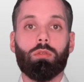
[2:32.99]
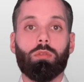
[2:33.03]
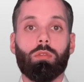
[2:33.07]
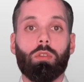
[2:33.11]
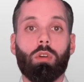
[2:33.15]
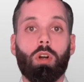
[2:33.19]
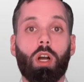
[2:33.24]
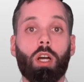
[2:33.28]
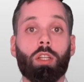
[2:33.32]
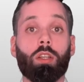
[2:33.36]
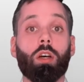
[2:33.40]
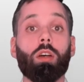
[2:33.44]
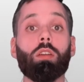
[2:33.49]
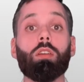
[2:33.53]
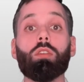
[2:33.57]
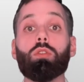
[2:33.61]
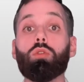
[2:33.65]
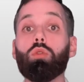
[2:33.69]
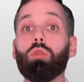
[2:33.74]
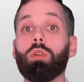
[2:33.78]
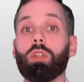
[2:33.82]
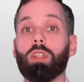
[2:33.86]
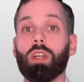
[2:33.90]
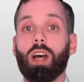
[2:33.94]
Another
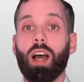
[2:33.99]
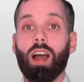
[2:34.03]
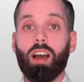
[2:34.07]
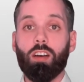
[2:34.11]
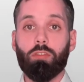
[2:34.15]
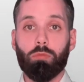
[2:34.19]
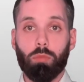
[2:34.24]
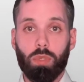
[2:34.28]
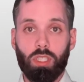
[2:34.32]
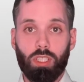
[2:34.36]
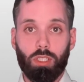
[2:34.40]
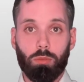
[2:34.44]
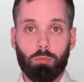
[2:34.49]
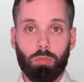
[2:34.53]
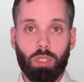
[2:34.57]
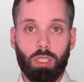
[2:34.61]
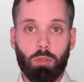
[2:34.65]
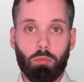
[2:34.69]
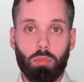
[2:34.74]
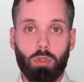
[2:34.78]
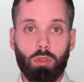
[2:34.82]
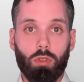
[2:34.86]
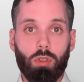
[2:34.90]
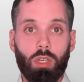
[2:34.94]
2.5 million
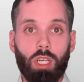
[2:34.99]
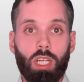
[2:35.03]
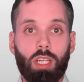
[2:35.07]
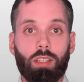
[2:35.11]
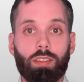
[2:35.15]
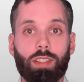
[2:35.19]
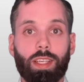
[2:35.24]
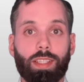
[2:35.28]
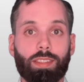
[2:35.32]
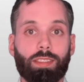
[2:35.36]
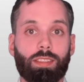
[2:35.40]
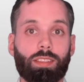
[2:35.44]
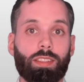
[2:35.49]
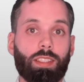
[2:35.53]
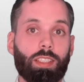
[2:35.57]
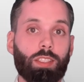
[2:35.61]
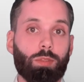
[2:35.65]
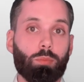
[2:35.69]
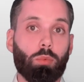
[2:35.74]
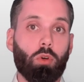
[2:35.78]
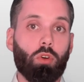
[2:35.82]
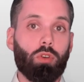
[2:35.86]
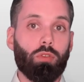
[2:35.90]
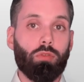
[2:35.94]
people, that's
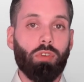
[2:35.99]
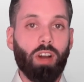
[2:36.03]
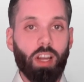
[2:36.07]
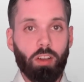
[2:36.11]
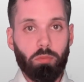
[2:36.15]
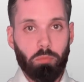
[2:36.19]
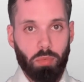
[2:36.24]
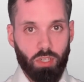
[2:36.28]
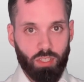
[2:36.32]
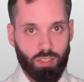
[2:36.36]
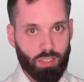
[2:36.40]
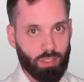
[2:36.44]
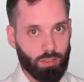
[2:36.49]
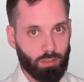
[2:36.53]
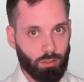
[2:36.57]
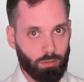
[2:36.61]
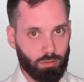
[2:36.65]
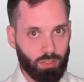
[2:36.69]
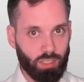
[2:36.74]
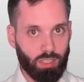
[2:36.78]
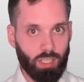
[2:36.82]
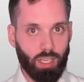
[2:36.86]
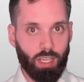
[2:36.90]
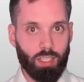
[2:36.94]
6.5% of
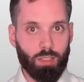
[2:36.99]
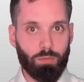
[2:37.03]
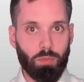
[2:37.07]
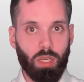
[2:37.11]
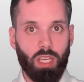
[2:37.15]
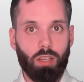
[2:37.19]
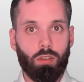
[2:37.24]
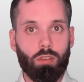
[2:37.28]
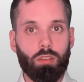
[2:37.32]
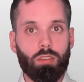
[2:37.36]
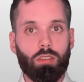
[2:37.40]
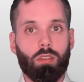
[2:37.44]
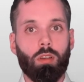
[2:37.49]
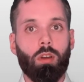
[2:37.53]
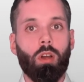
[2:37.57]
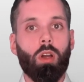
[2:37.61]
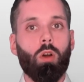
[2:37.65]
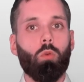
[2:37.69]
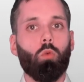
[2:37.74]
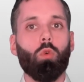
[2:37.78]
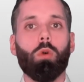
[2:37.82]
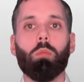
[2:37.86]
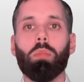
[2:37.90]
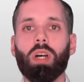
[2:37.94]
the taxpayers,
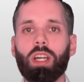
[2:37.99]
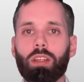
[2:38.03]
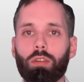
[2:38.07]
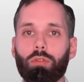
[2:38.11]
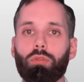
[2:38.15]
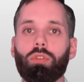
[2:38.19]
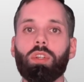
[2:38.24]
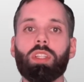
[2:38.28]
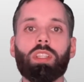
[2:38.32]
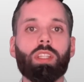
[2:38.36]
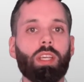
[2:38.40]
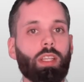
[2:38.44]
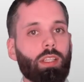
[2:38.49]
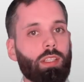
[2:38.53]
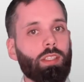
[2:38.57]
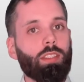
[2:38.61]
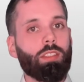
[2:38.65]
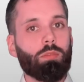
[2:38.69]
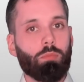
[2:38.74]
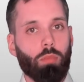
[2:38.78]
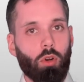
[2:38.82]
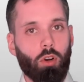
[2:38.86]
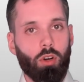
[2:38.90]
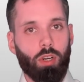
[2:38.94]
will benefit at
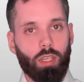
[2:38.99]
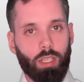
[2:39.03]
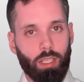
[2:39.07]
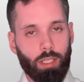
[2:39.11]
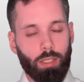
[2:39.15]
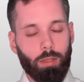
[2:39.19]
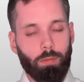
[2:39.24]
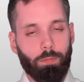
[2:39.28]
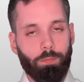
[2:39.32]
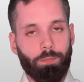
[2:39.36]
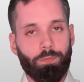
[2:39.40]
least partly.